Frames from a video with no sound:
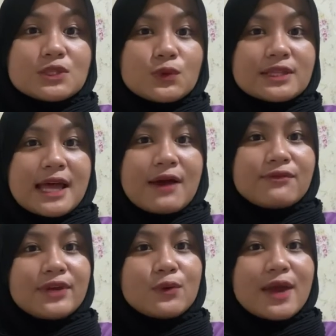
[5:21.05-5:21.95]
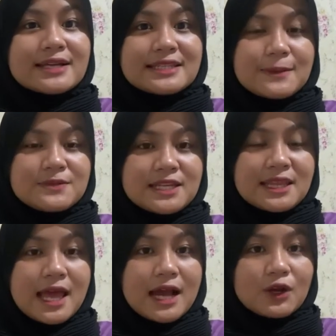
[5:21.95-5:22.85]
With a few exceptions,
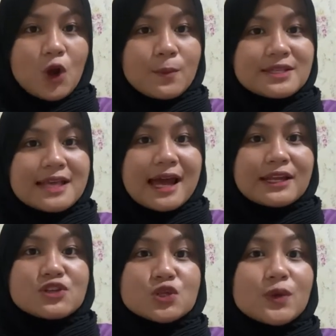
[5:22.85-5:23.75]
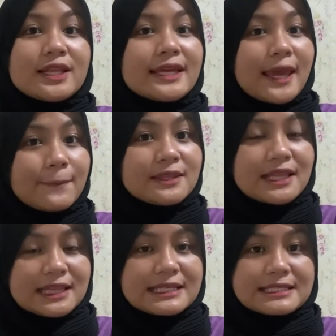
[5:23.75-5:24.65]
acronyms are usually
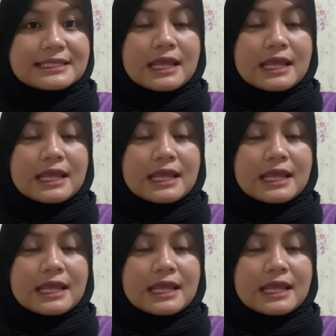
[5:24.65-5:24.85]
capitalized.